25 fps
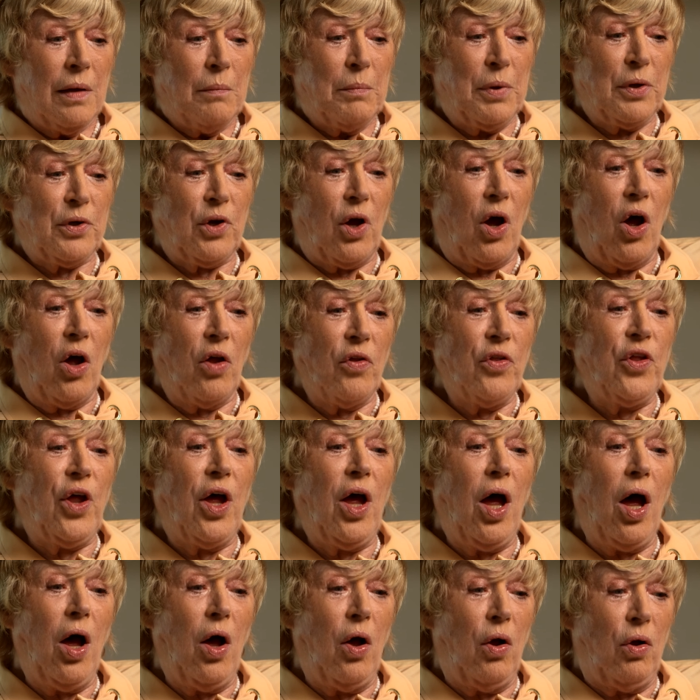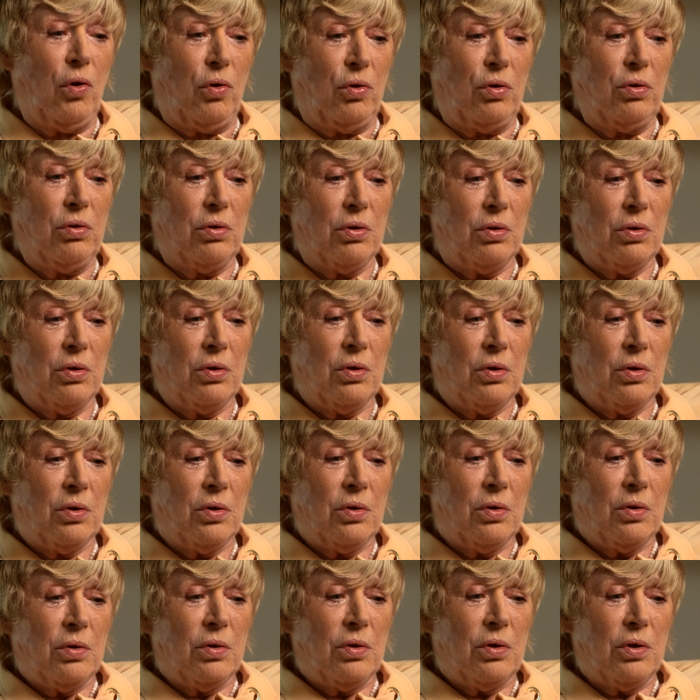But on the whole,
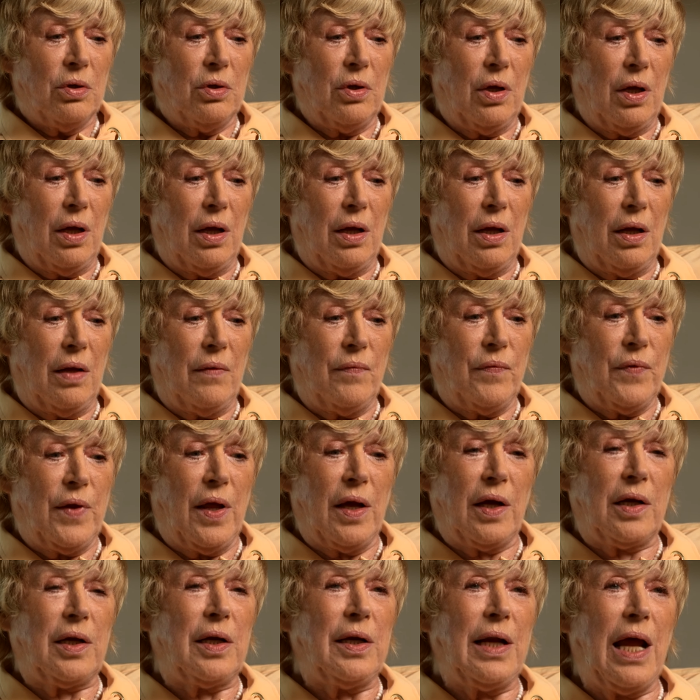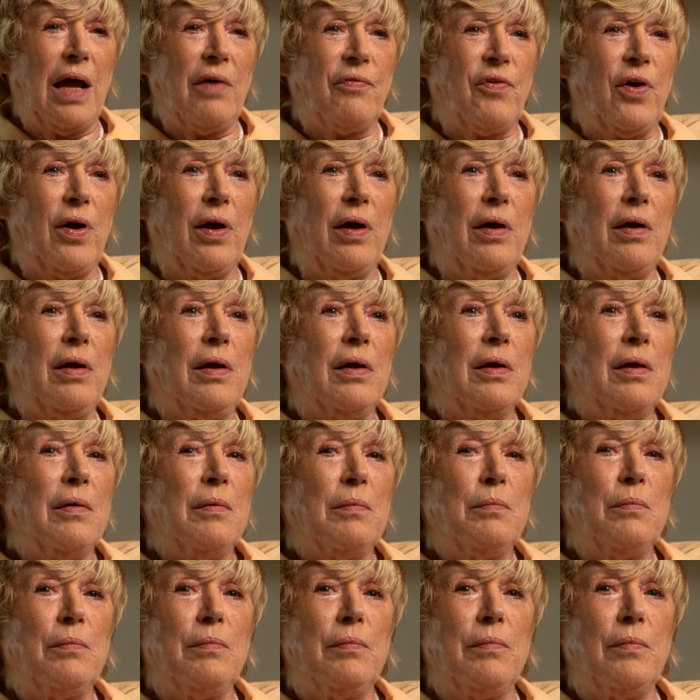a clever,
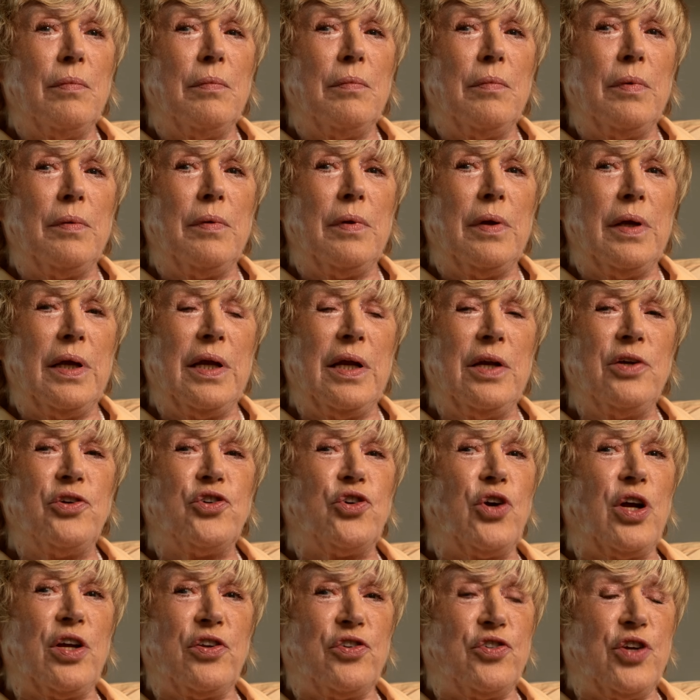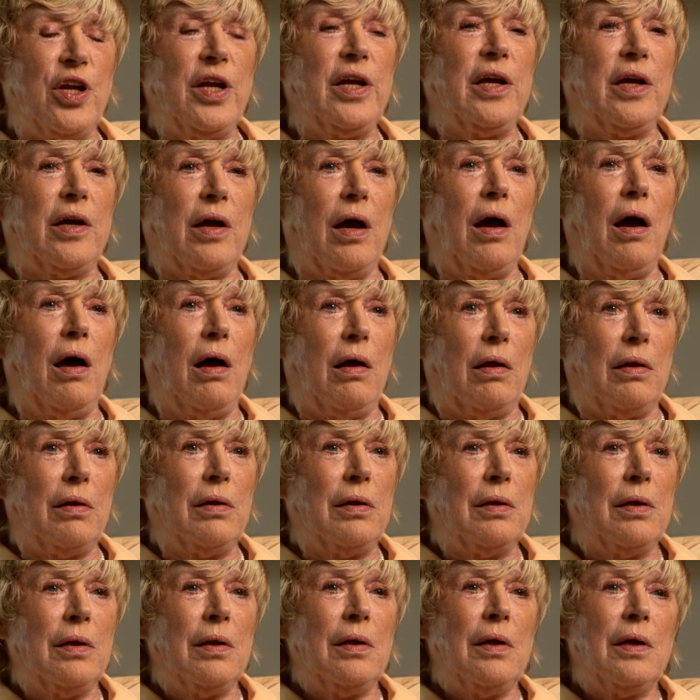interesting
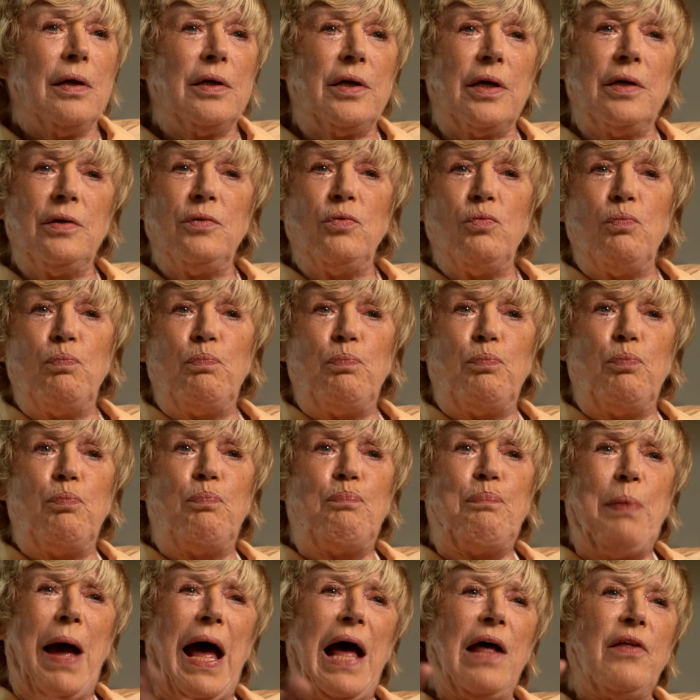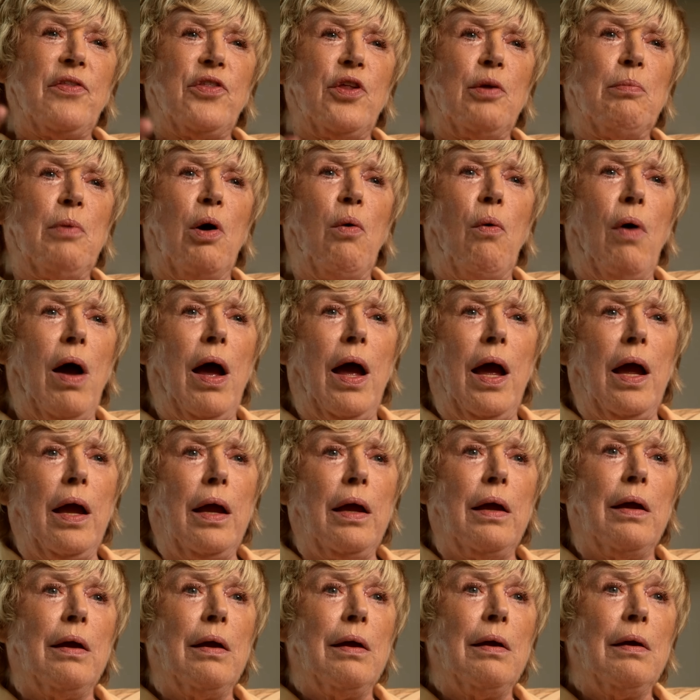girl can bat them
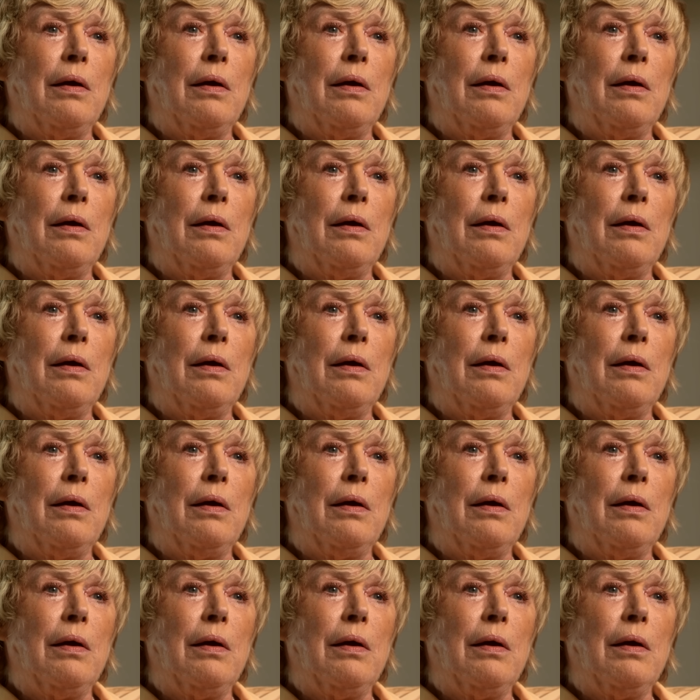away.